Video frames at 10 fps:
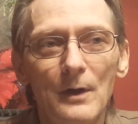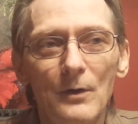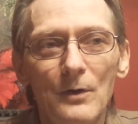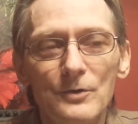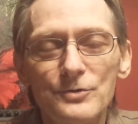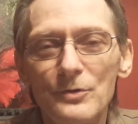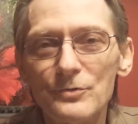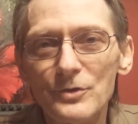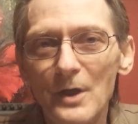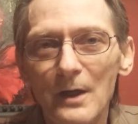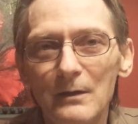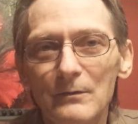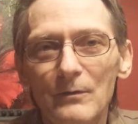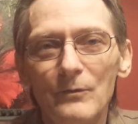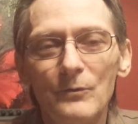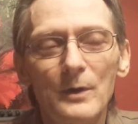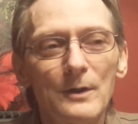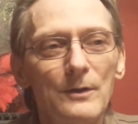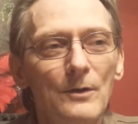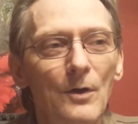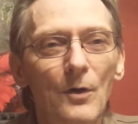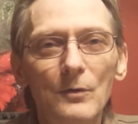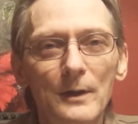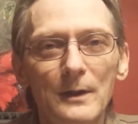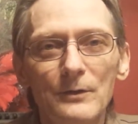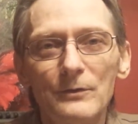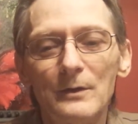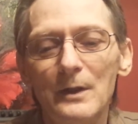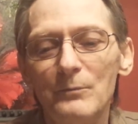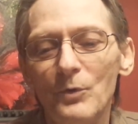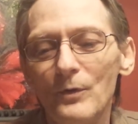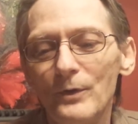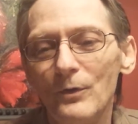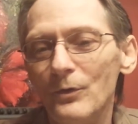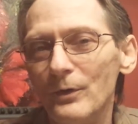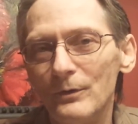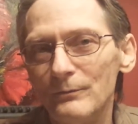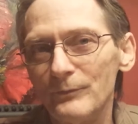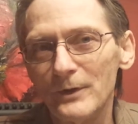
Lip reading: or associate with holiness any more than oil